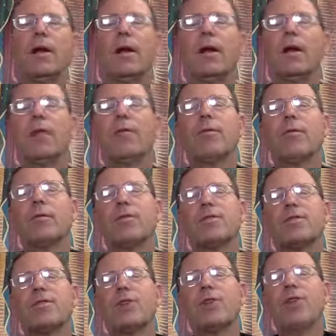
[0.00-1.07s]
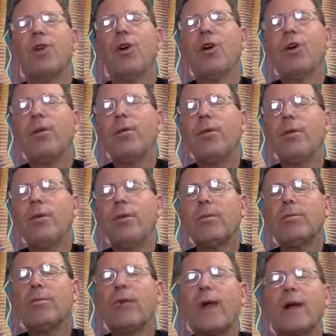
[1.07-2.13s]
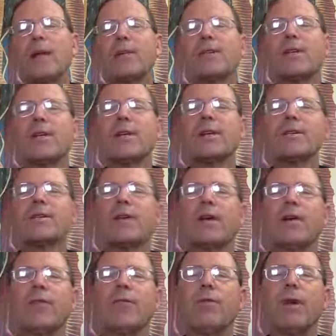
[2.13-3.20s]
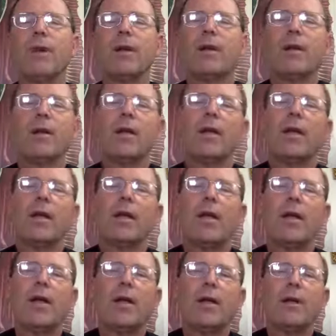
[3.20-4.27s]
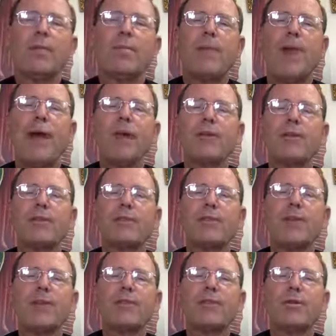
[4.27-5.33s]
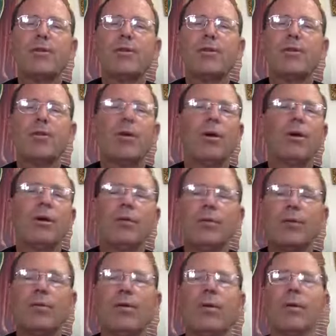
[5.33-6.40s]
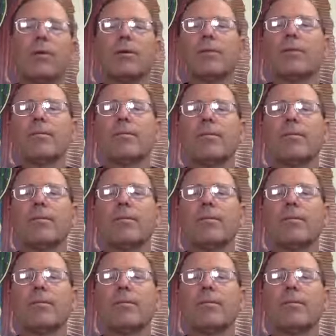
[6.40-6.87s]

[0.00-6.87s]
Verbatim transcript: In other words, the normal process of what a parish priest would do all over the world.